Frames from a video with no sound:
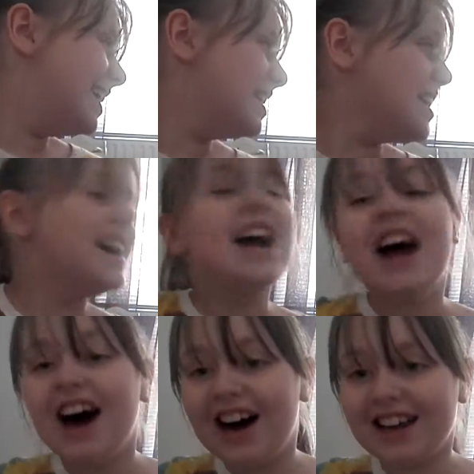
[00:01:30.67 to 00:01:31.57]
oh
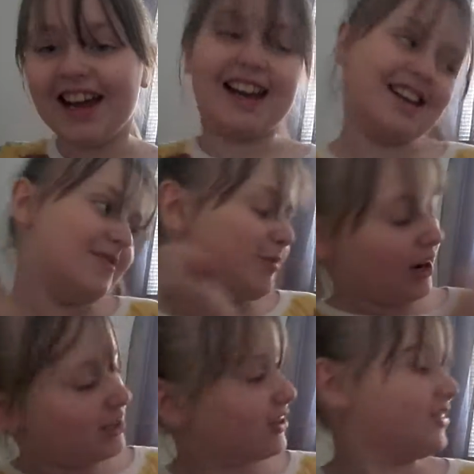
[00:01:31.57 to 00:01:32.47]
yeah, in
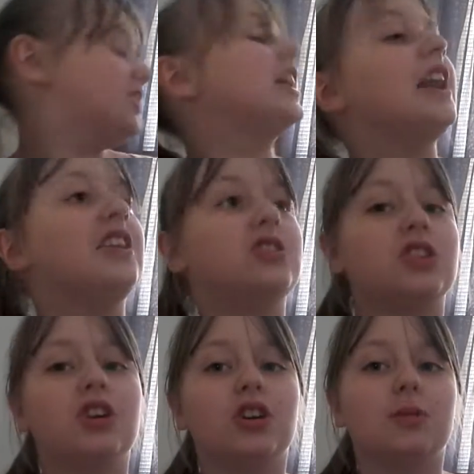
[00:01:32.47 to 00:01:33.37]
Mollie's old channel,
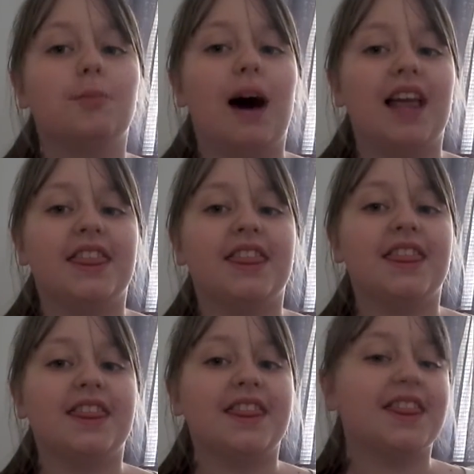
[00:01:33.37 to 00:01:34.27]
she goes
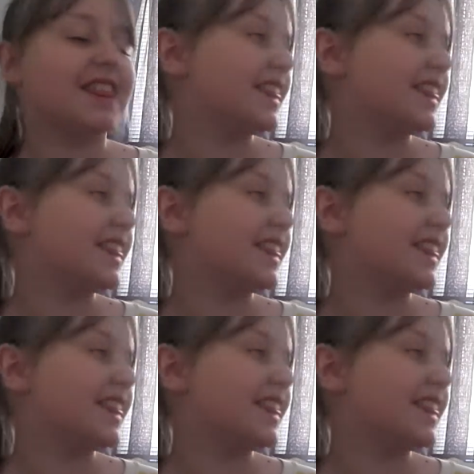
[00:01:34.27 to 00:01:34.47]
bands,